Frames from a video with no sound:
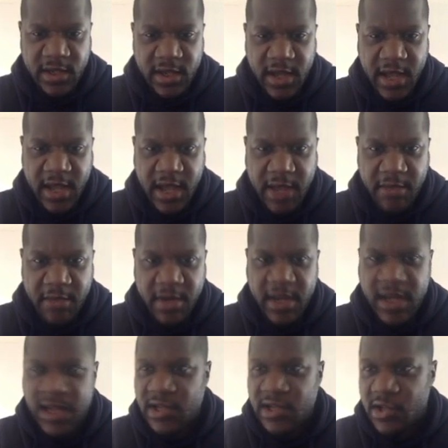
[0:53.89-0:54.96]
uh, but it
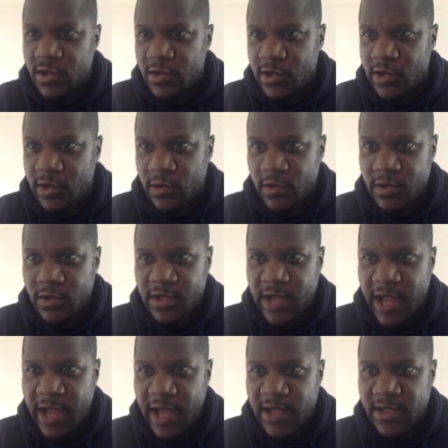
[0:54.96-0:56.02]
is due to launch
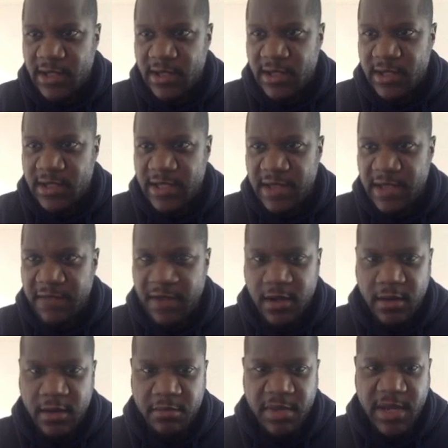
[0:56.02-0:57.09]
at
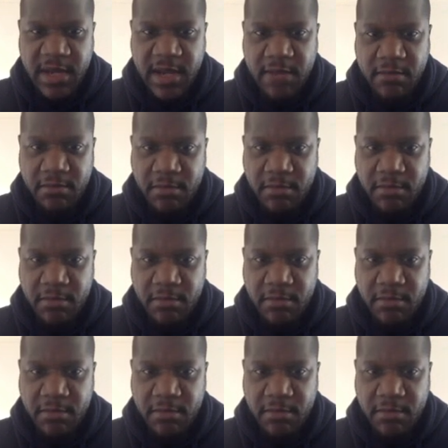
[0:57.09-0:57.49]
7 p.m.